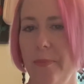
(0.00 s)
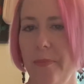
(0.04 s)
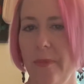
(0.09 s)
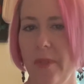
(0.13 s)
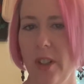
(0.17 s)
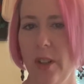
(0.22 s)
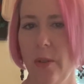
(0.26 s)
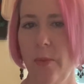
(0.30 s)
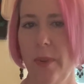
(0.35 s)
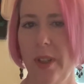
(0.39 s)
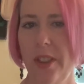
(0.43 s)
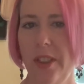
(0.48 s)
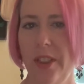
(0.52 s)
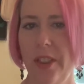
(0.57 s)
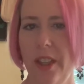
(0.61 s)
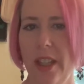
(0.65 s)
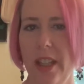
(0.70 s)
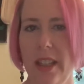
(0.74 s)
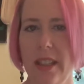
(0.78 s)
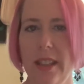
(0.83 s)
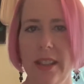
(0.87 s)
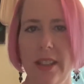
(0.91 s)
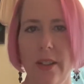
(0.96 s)
with
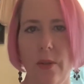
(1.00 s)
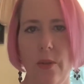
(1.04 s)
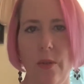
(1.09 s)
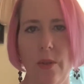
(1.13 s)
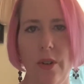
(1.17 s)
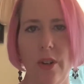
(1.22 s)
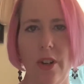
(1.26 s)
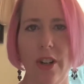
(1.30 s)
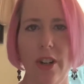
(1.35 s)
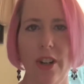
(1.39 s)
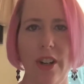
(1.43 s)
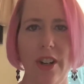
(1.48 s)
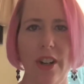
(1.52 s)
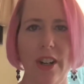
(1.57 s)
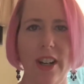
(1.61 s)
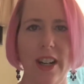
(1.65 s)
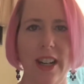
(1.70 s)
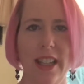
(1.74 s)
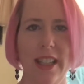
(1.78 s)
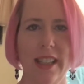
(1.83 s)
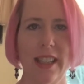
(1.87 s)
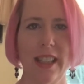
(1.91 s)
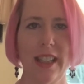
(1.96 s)
this, or
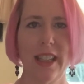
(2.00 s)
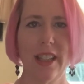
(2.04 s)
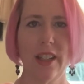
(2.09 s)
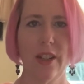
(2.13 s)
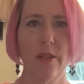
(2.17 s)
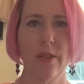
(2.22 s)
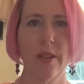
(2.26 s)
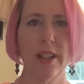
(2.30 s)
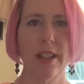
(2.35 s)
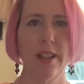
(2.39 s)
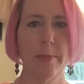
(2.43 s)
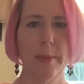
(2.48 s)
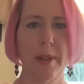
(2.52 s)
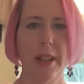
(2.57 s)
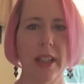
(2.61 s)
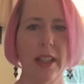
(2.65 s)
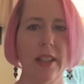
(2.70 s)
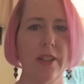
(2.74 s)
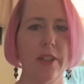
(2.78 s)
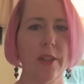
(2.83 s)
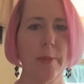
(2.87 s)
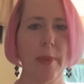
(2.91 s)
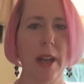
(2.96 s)
is it going to be
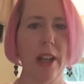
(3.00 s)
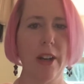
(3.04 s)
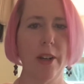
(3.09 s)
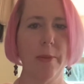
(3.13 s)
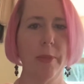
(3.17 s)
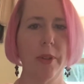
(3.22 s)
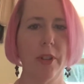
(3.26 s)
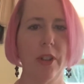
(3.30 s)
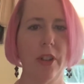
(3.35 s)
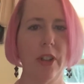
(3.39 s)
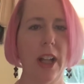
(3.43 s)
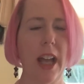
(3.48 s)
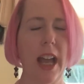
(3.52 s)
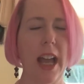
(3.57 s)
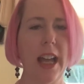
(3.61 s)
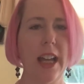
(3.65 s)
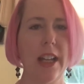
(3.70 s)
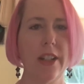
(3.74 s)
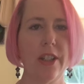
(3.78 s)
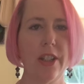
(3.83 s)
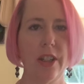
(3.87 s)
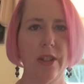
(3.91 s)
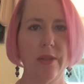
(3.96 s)
insurmountable
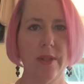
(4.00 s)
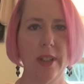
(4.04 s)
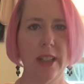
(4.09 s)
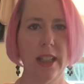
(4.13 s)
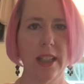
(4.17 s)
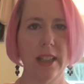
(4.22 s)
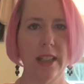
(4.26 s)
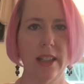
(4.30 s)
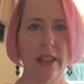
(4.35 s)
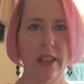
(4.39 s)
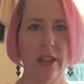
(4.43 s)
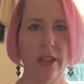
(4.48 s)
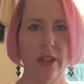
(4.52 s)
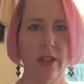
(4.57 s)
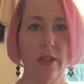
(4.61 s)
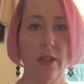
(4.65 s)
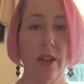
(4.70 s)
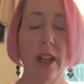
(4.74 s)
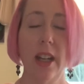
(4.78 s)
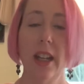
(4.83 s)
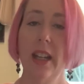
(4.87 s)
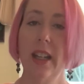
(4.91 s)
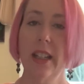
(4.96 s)
and you need to
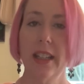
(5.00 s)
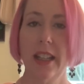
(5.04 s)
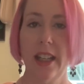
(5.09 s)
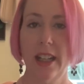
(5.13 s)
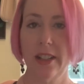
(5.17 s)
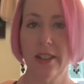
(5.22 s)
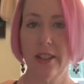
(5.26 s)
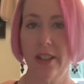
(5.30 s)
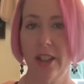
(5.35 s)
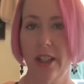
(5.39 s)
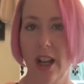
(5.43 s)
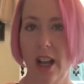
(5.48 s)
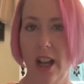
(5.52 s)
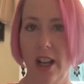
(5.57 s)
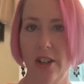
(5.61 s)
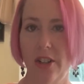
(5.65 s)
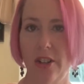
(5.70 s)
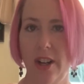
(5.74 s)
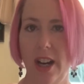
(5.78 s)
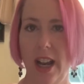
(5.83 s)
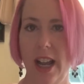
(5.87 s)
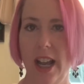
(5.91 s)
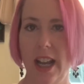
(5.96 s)
cancel the
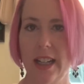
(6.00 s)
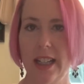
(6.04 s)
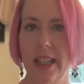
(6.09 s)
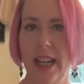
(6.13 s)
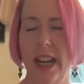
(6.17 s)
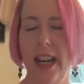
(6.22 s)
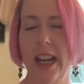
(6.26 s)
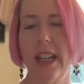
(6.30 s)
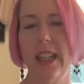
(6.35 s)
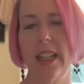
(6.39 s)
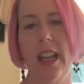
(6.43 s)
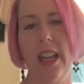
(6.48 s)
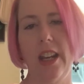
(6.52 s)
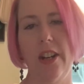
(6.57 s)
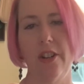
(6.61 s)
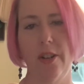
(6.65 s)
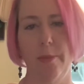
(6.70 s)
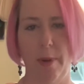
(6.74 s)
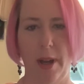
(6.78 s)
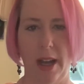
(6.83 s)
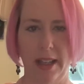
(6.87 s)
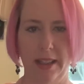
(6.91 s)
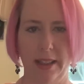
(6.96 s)
contract and get your
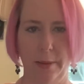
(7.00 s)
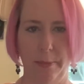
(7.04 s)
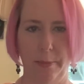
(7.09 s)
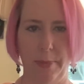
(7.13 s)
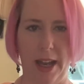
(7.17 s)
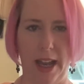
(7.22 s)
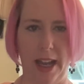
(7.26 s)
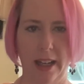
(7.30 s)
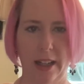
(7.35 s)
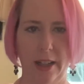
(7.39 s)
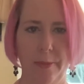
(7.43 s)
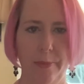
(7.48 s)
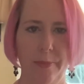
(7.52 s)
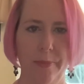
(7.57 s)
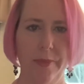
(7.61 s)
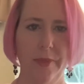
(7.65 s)
deposit back?